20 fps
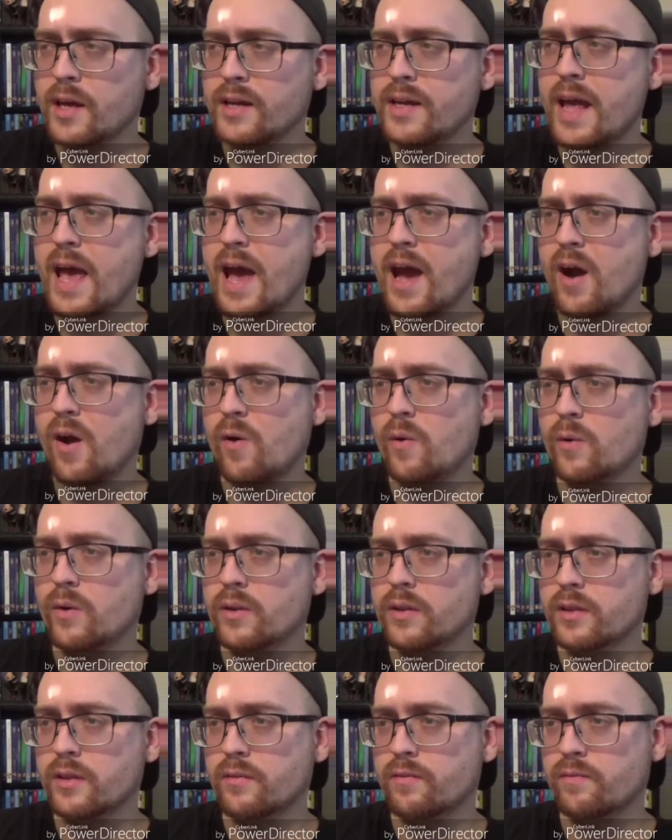
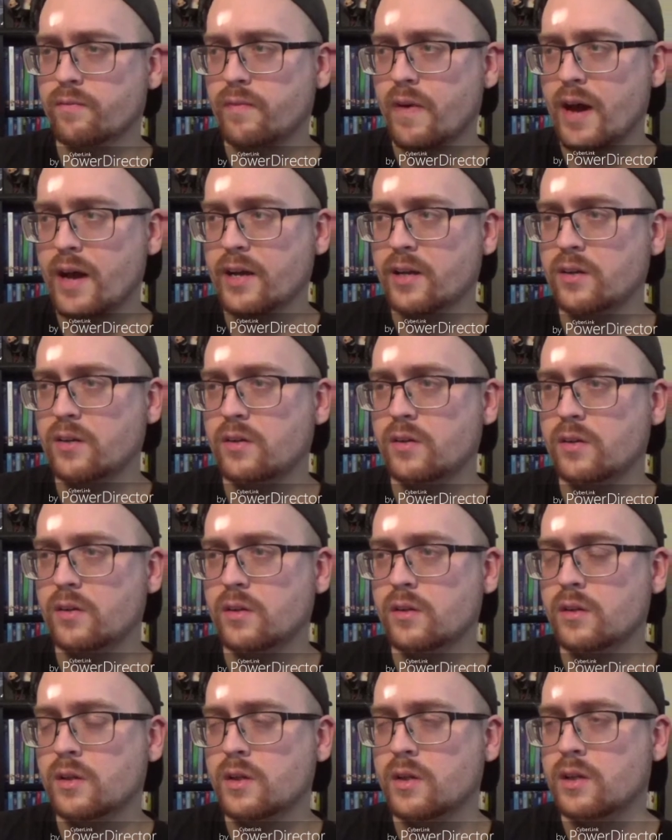Now the
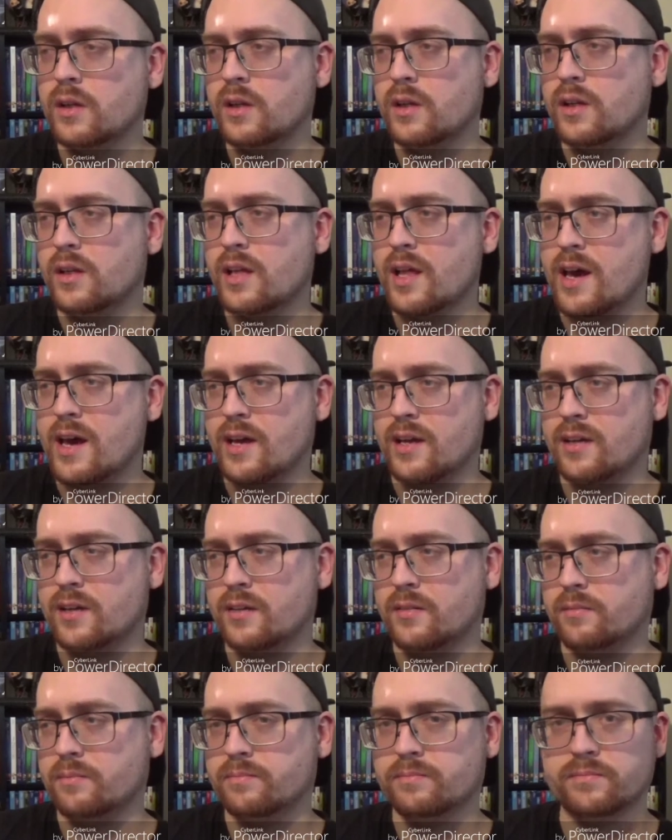final
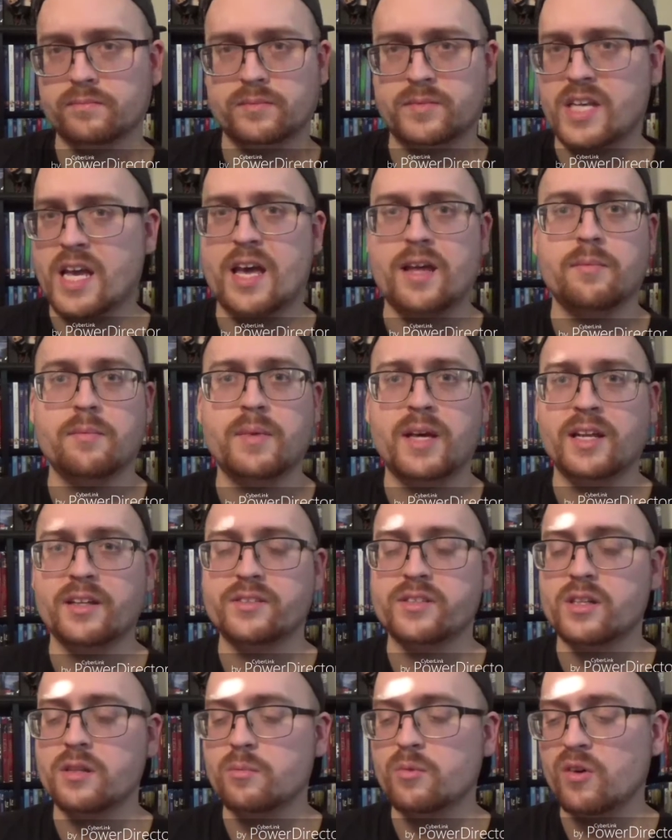like 10
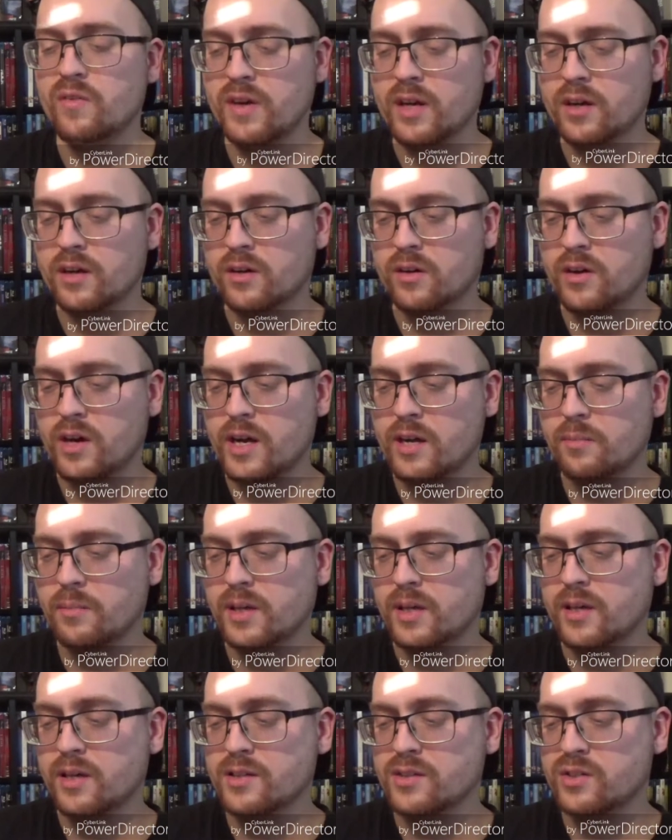minutes of the movie are great
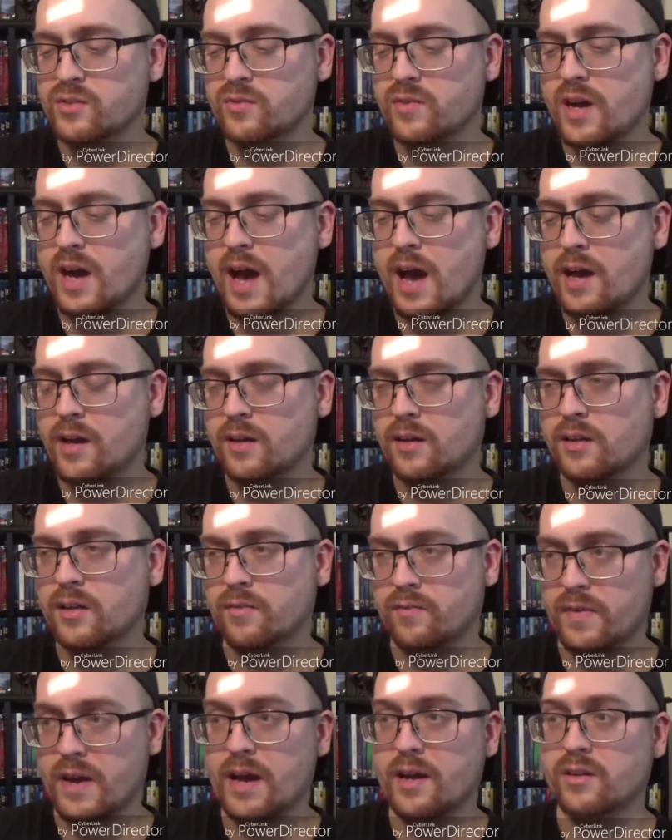because you've got the
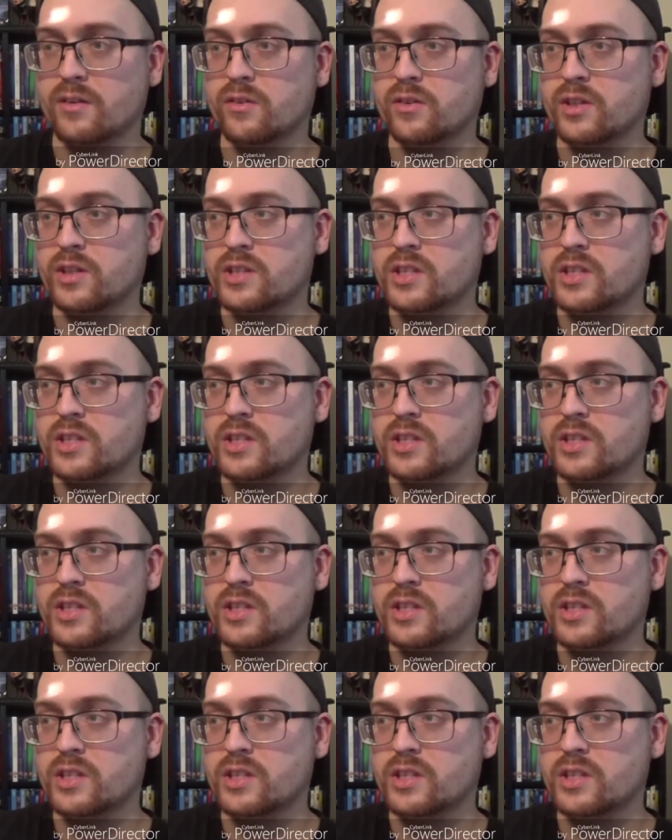factory